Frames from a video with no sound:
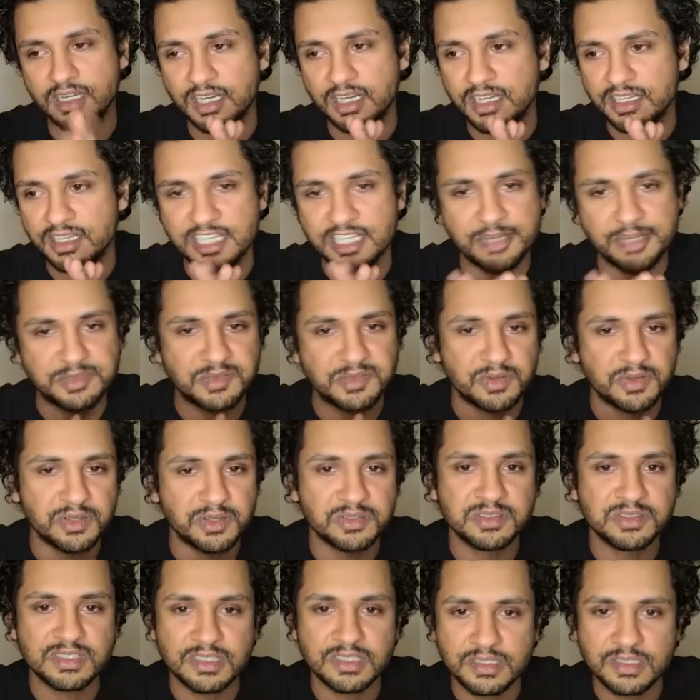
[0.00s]
Hampton
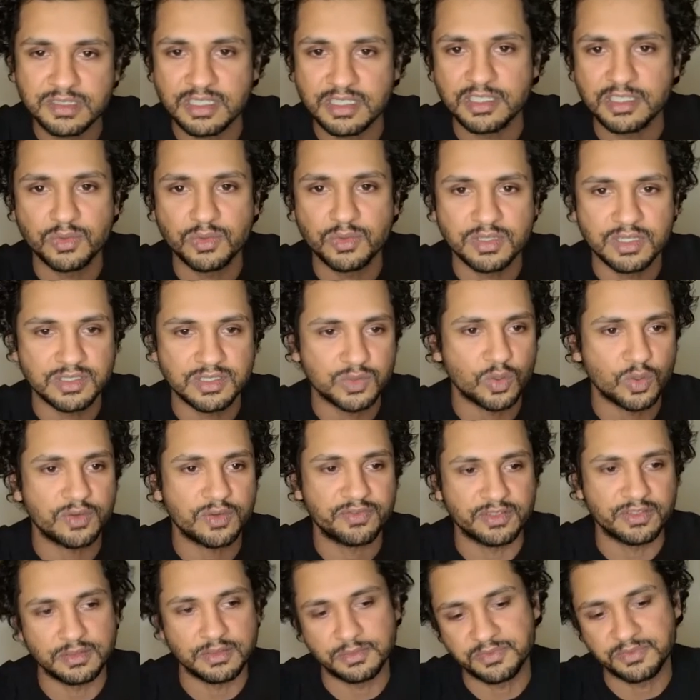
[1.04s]
Roads. They're doing a short
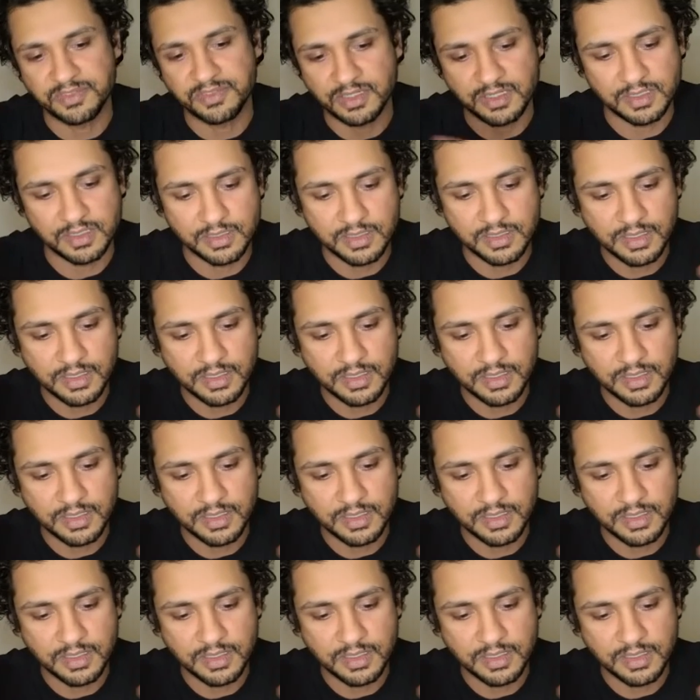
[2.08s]
film for